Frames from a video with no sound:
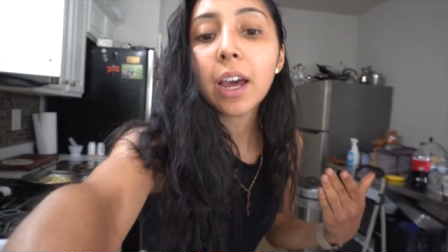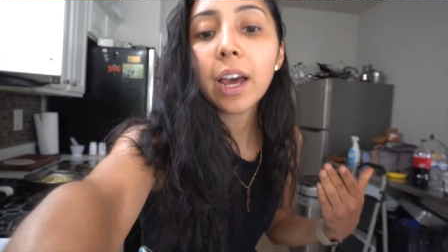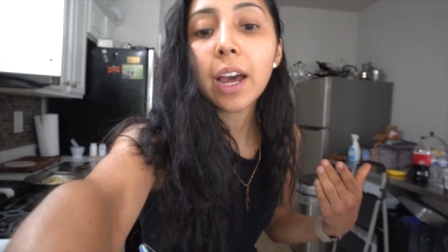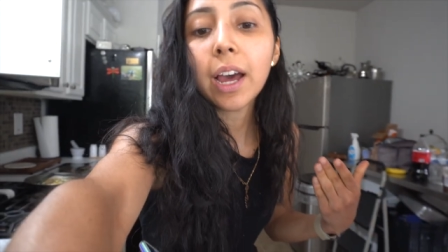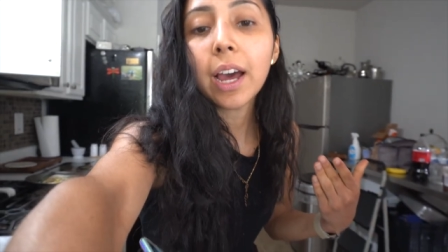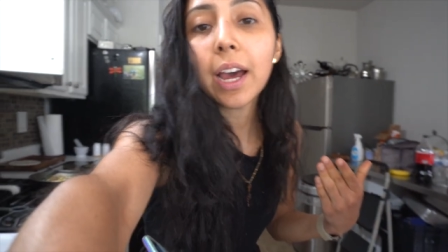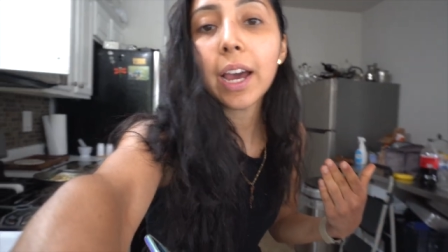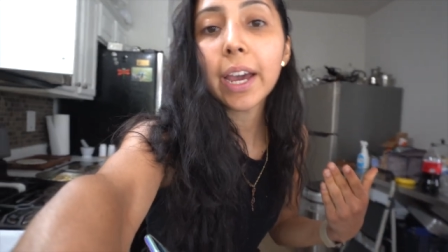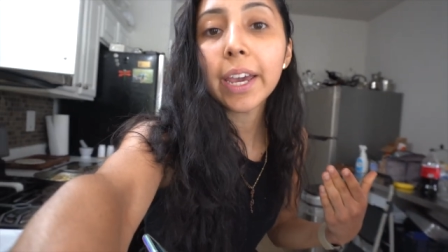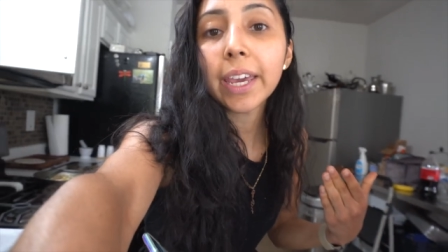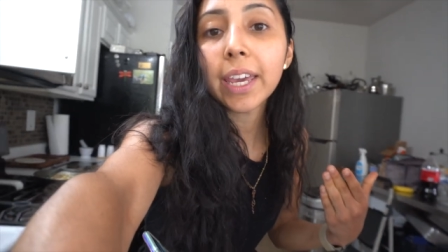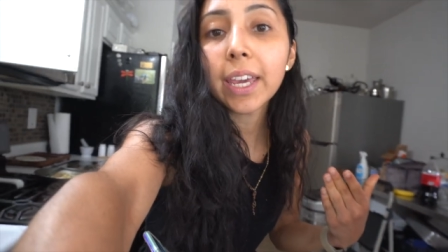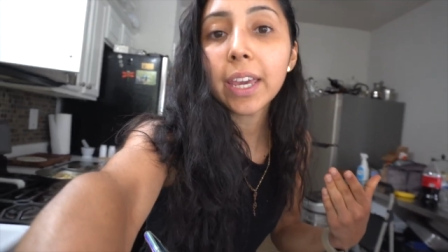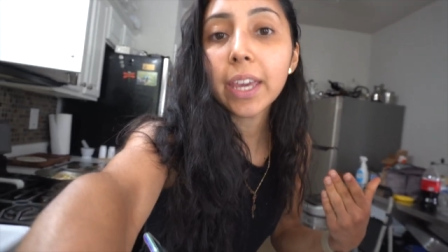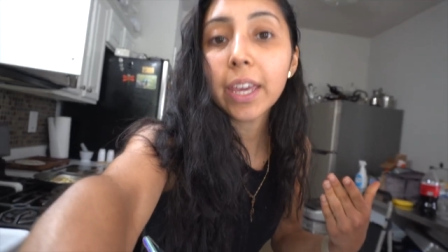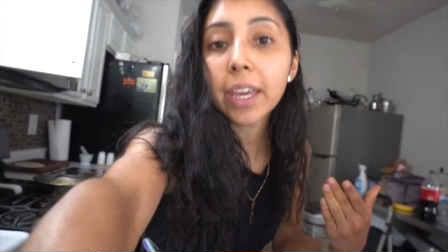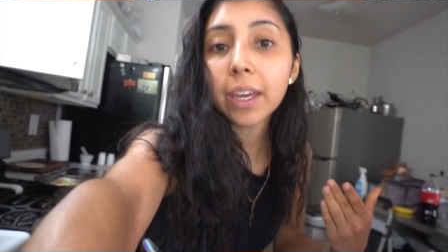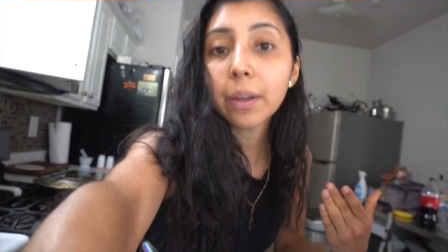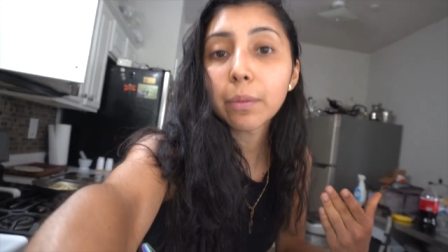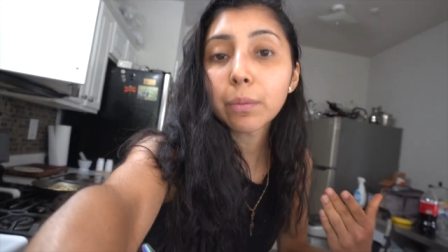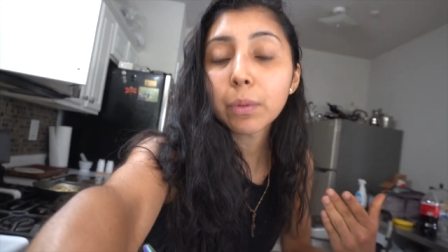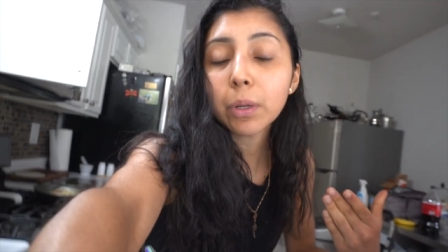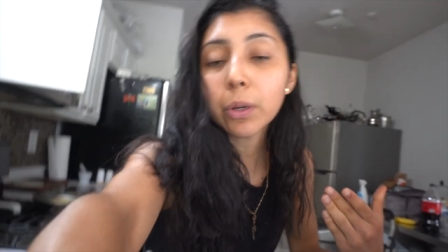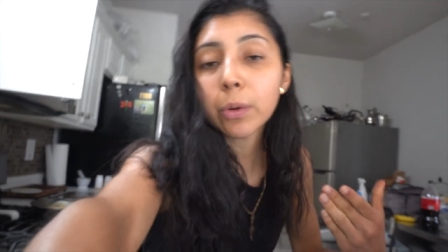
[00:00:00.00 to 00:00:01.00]
I
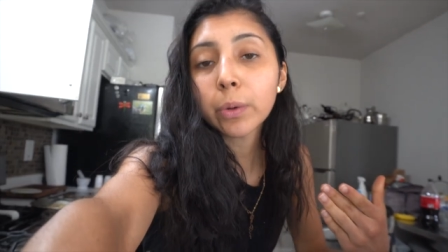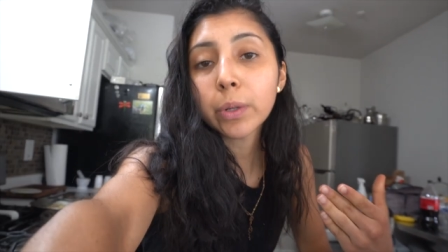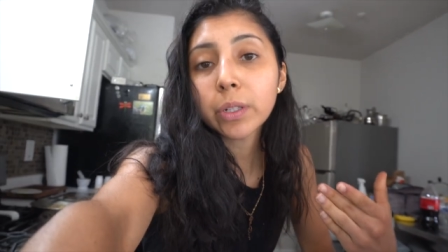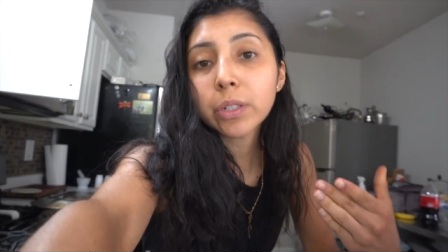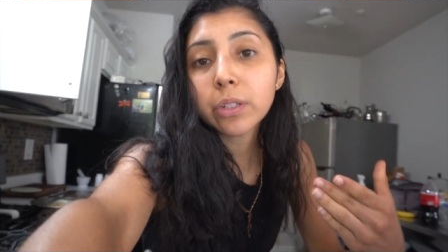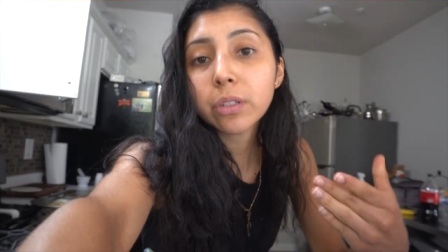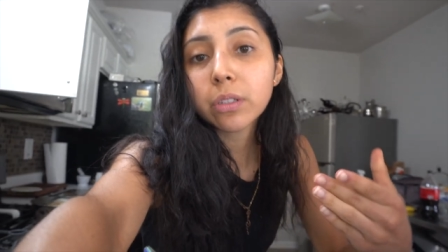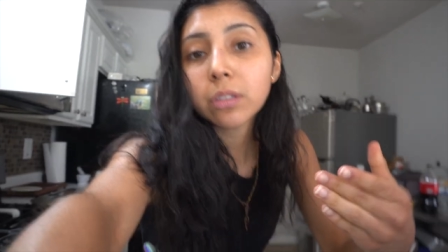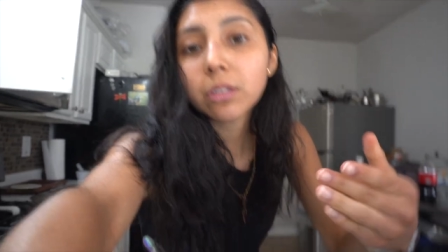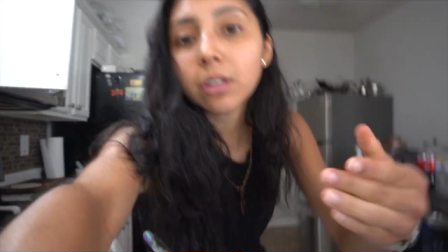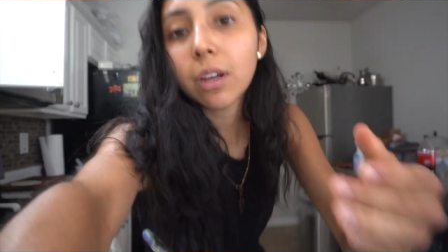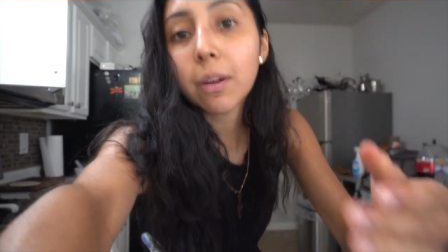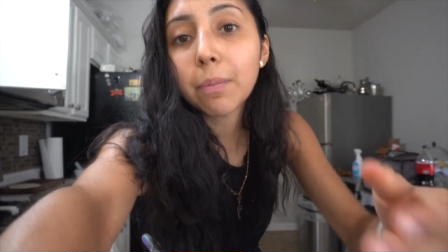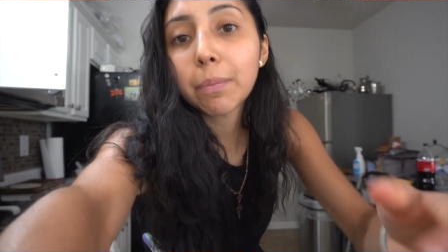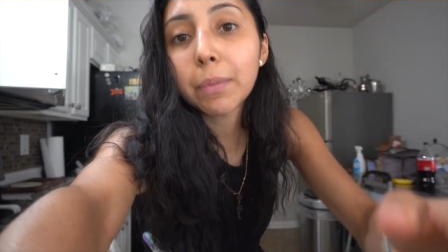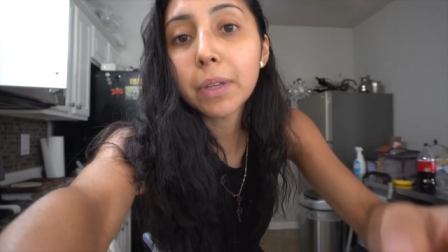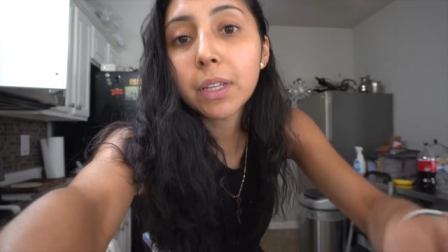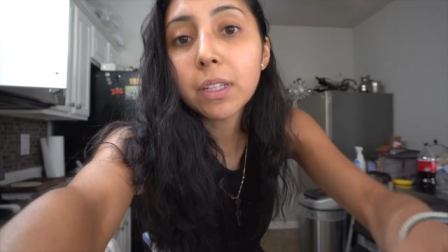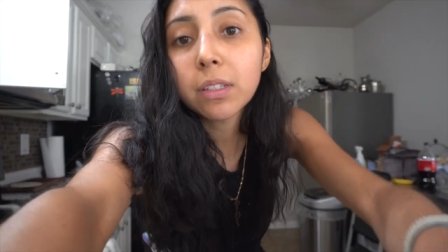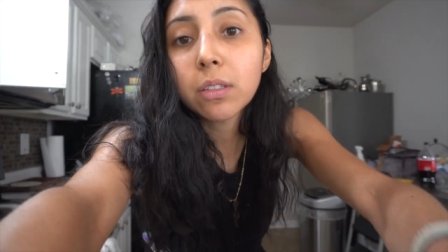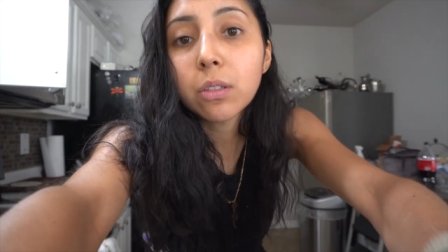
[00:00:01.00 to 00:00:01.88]
am going to stop being